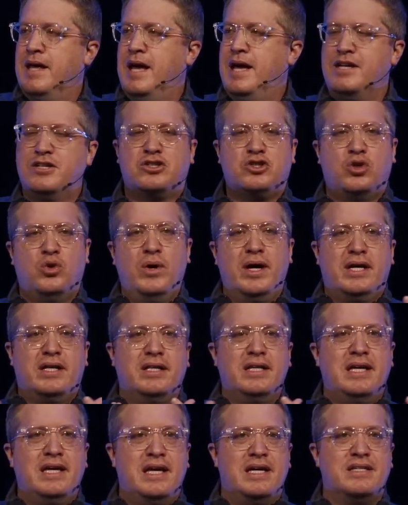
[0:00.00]
And as
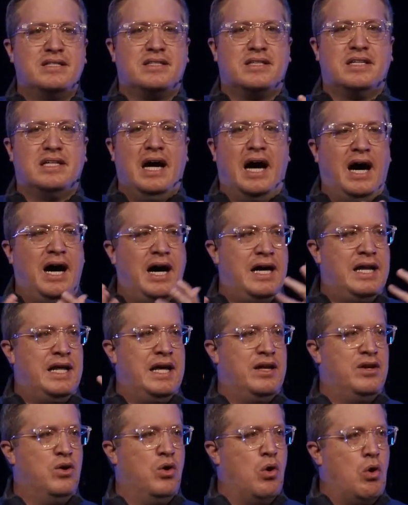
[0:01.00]
quickly as God
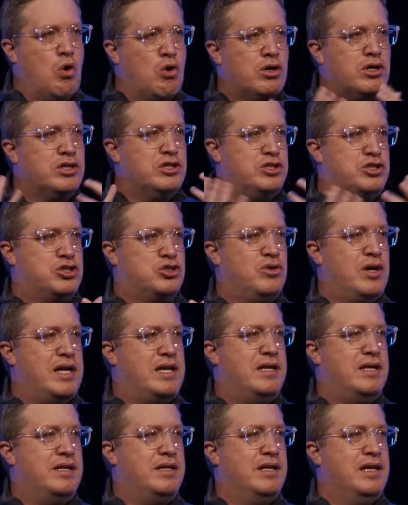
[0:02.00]
had
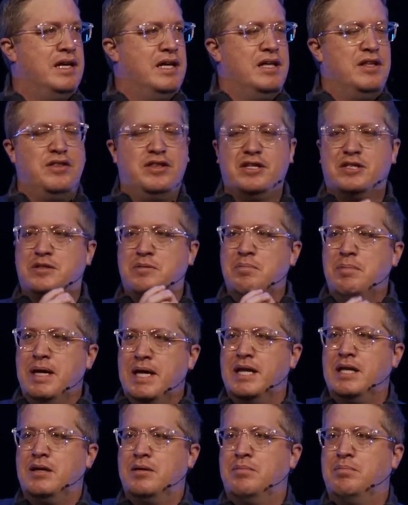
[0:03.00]
orchestrated this
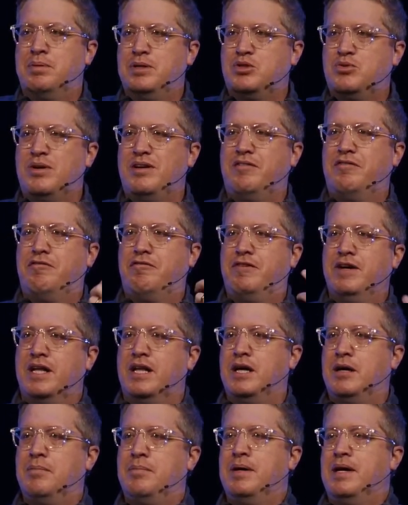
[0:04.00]
meeting between
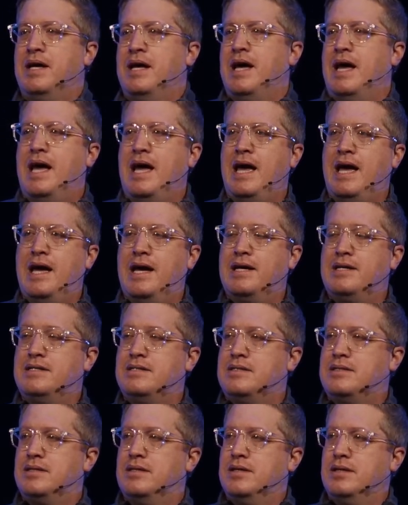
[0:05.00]
Philip
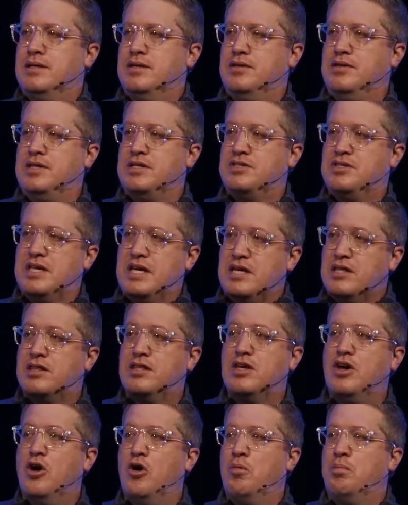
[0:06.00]
and this
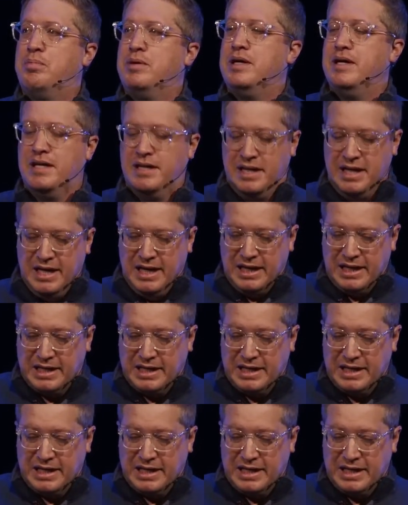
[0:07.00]
Ethiopian,